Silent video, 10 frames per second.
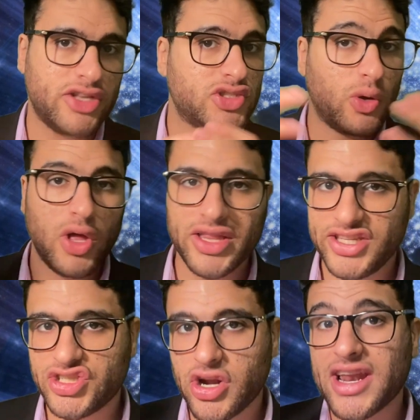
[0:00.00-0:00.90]
So
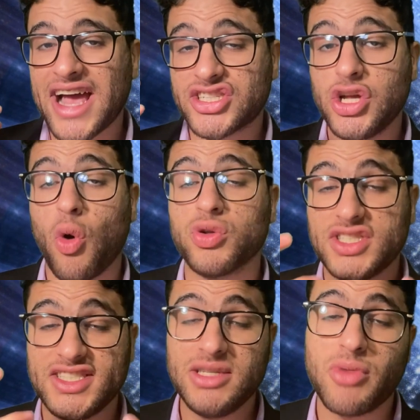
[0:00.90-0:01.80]
these are not actually
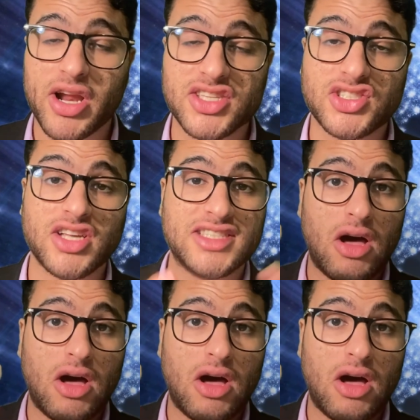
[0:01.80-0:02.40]
OTC market stocks.